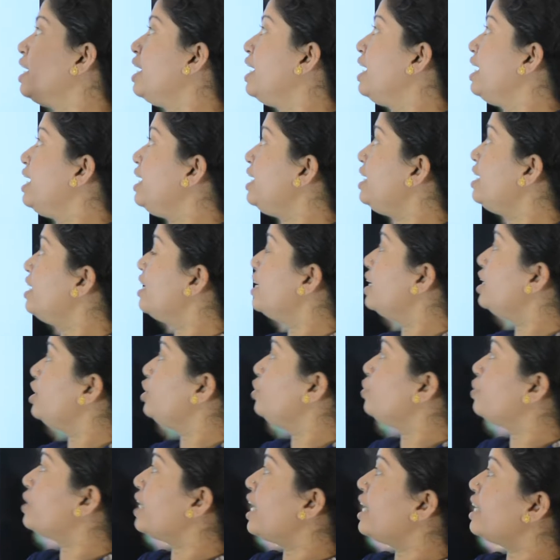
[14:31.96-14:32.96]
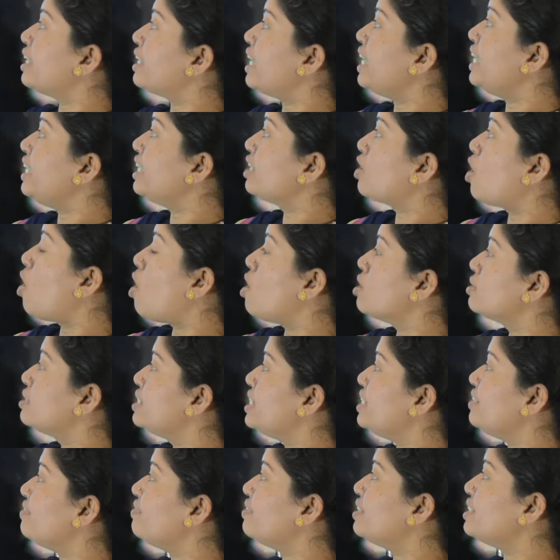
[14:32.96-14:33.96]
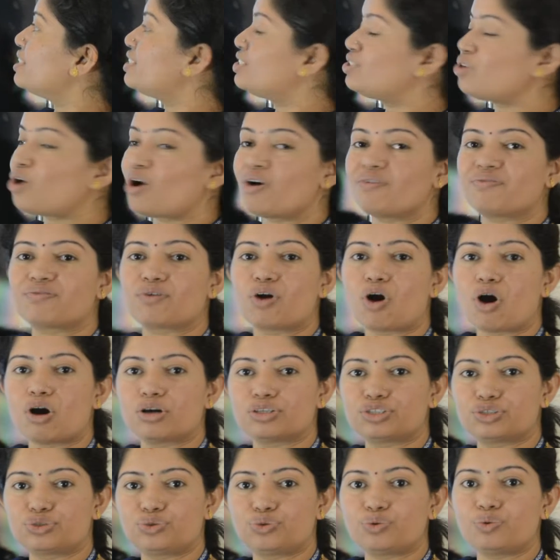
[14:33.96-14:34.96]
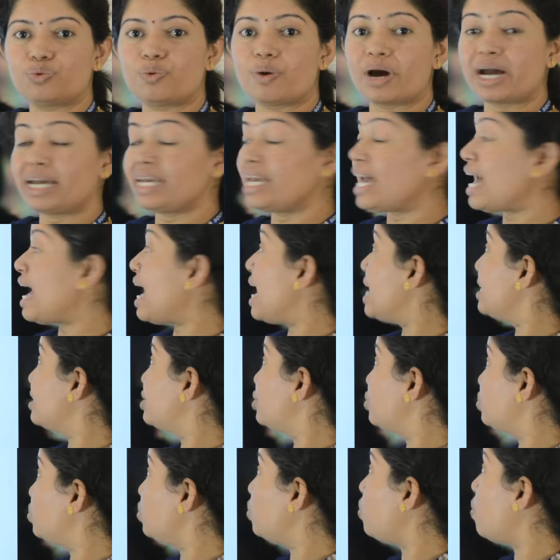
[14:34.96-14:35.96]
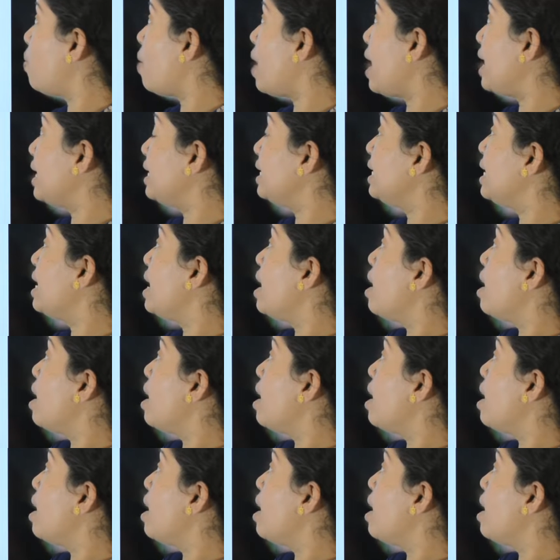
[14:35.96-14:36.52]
Here you can write cos inverse of cos 2y as 2y,